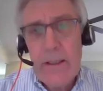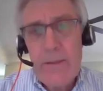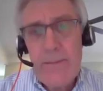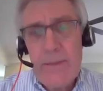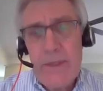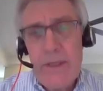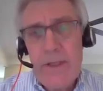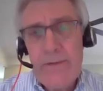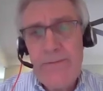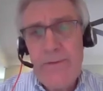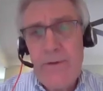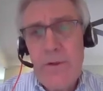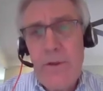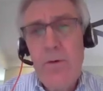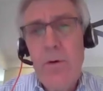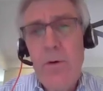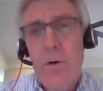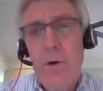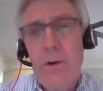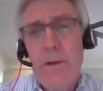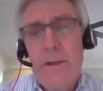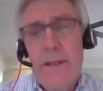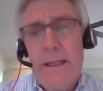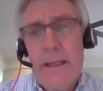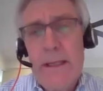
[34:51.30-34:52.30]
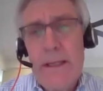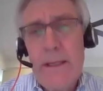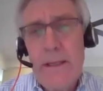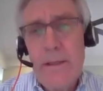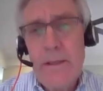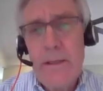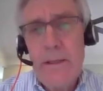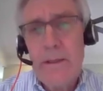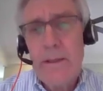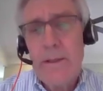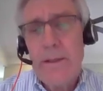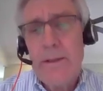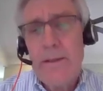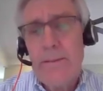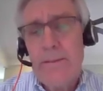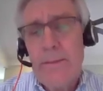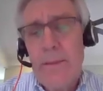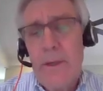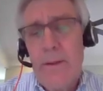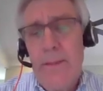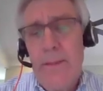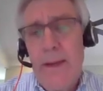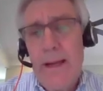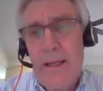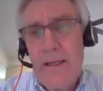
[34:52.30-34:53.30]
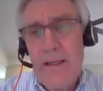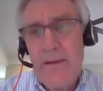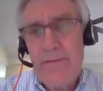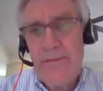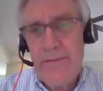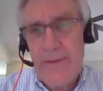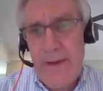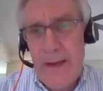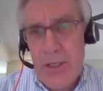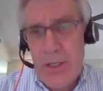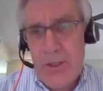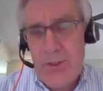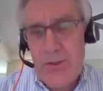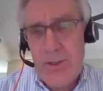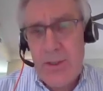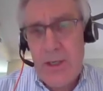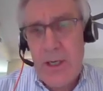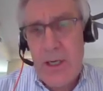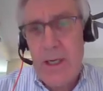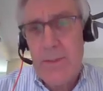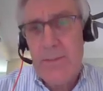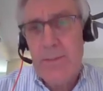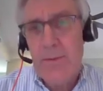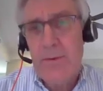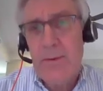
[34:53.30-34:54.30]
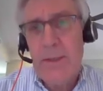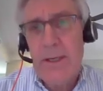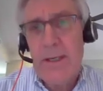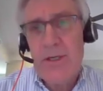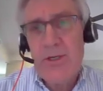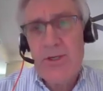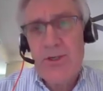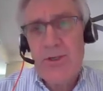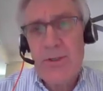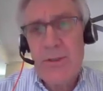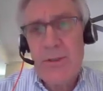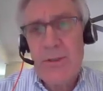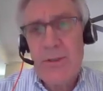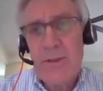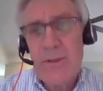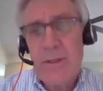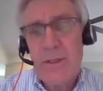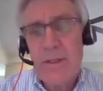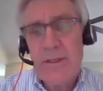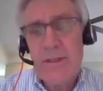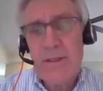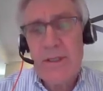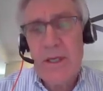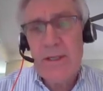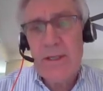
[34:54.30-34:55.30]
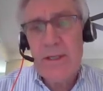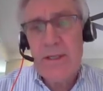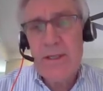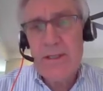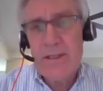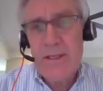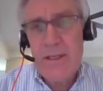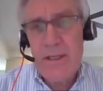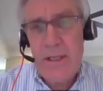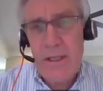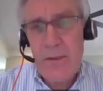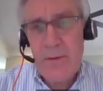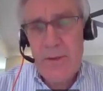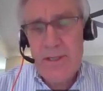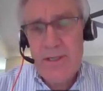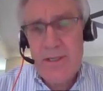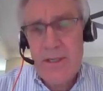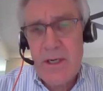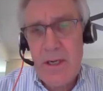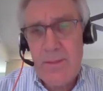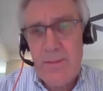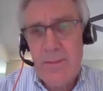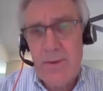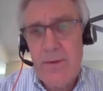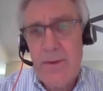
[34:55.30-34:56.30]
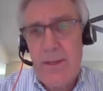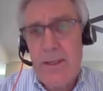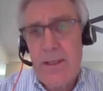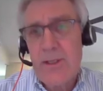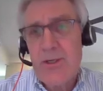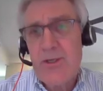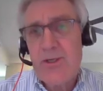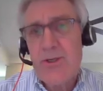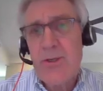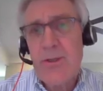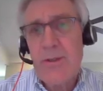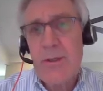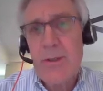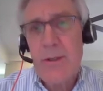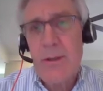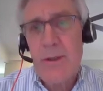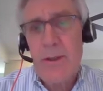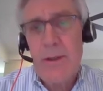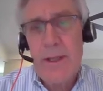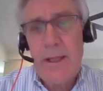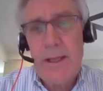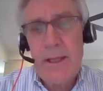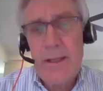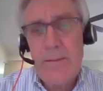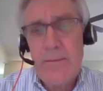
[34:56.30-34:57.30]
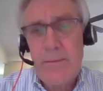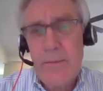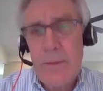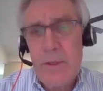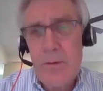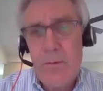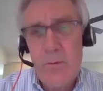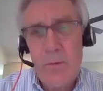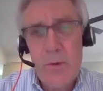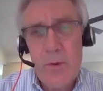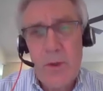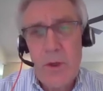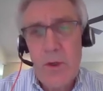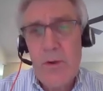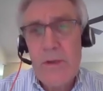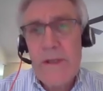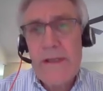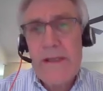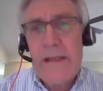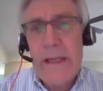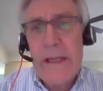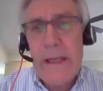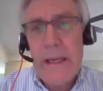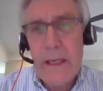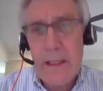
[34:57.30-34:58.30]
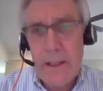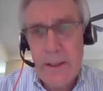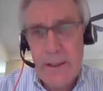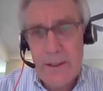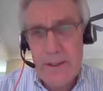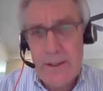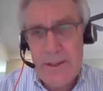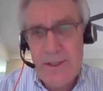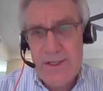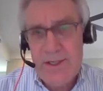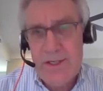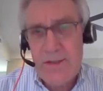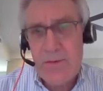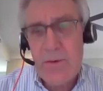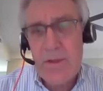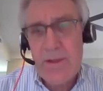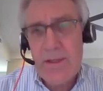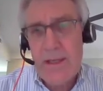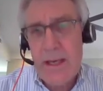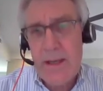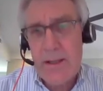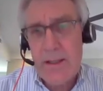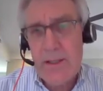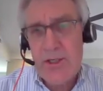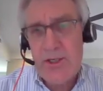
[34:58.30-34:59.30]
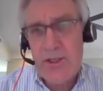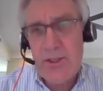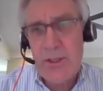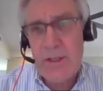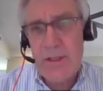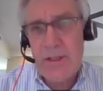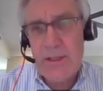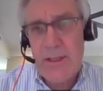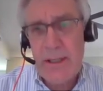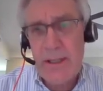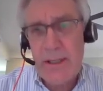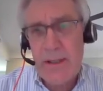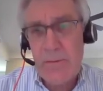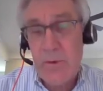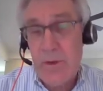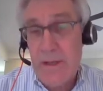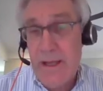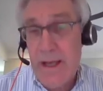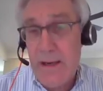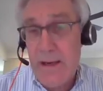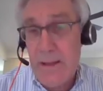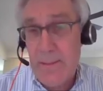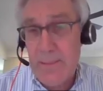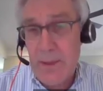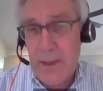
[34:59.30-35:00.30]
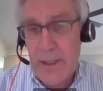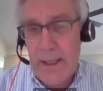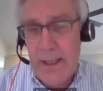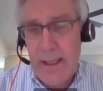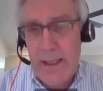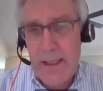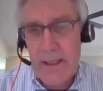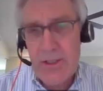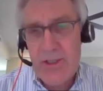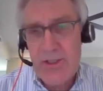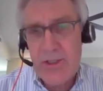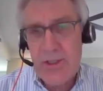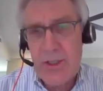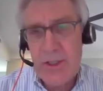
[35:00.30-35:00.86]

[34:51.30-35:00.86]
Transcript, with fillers: Um, if you are in a, a manufacturing operation, a, a, continuous operation that you know will go years without a shutdown, without a planned